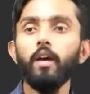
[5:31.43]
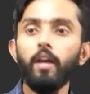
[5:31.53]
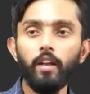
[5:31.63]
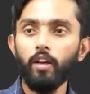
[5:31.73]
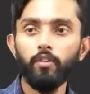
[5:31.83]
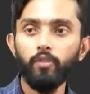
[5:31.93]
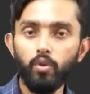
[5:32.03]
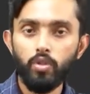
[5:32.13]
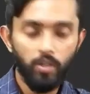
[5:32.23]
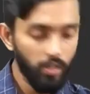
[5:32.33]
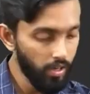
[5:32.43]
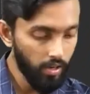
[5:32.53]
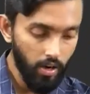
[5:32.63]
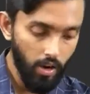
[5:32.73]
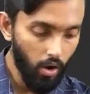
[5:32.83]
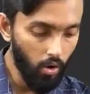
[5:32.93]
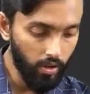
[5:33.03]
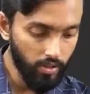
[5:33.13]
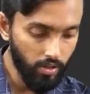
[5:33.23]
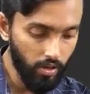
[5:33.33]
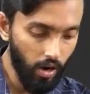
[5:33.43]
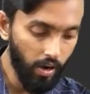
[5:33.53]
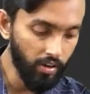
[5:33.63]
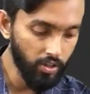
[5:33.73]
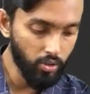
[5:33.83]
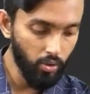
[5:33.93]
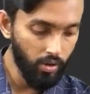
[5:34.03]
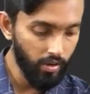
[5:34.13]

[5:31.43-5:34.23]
Any confusion till here? Okay, sir, understood.